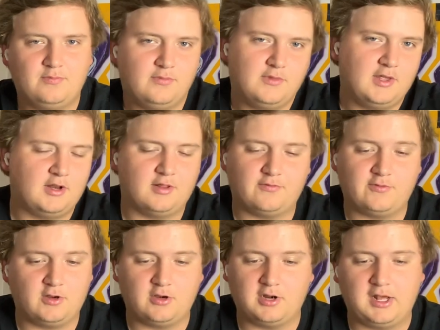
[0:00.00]
they ended up
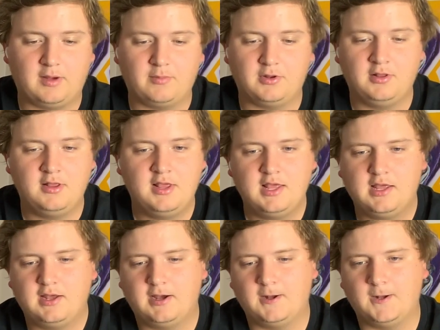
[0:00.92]
figuring it out. But
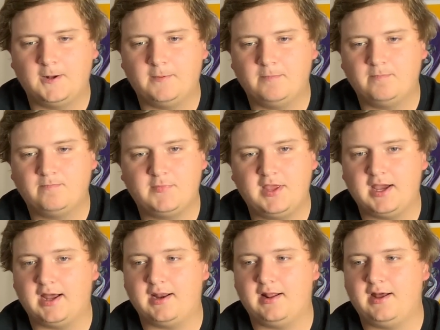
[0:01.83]
yeah,